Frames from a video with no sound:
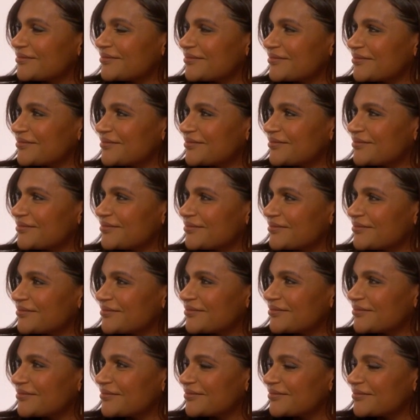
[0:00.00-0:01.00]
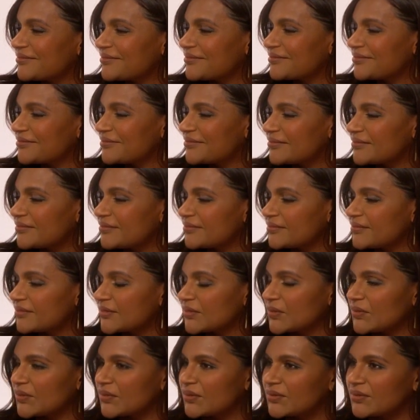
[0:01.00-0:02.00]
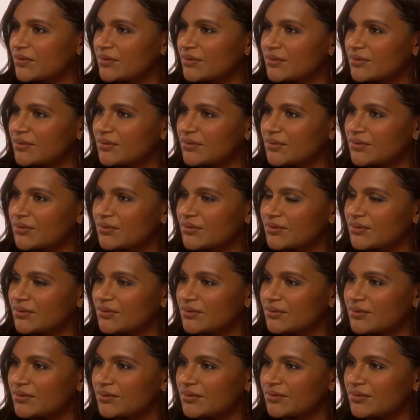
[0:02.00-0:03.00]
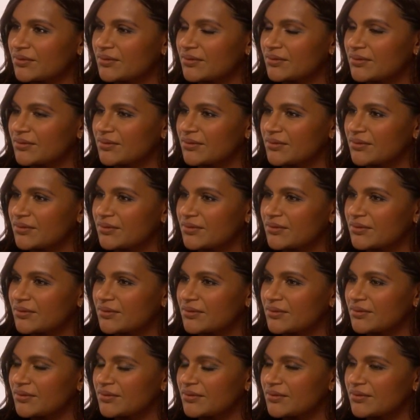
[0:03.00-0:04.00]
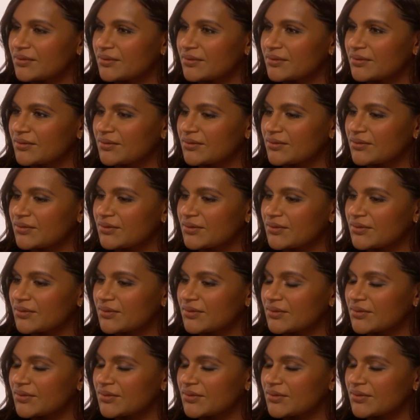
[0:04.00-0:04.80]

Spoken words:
This person isn't speaking.